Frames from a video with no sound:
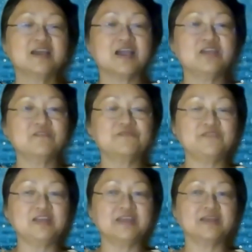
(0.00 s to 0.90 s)
kind of
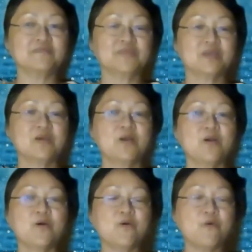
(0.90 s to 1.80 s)
feeling.
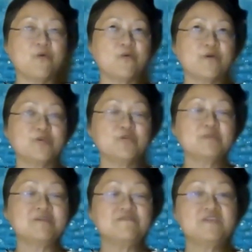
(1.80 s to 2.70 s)
Or you
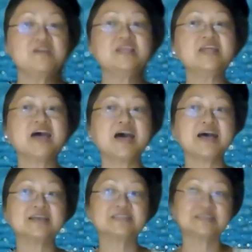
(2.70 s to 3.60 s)
may feel it
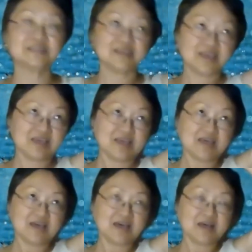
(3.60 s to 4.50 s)
as
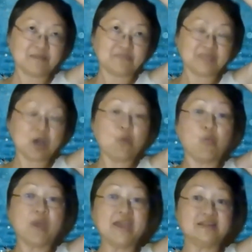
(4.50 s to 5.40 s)
a
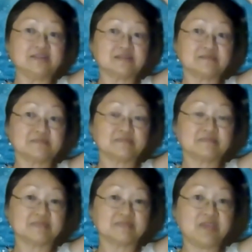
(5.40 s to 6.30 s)
weight
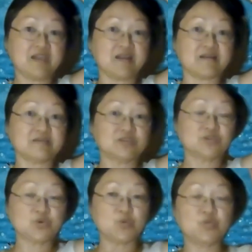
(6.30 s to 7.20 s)
there.
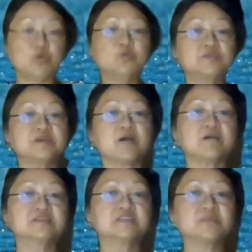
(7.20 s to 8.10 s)
So those
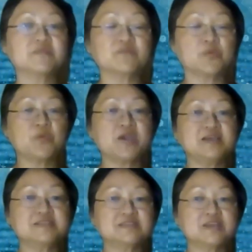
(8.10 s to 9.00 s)
are some of the
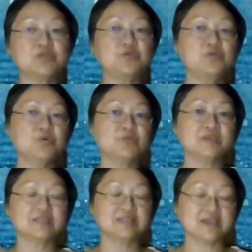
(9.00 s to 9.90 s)
ways that you know
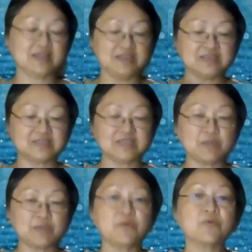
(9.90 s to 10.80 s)
that is a
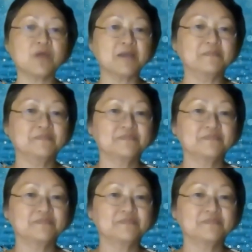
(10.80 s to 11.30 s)
program.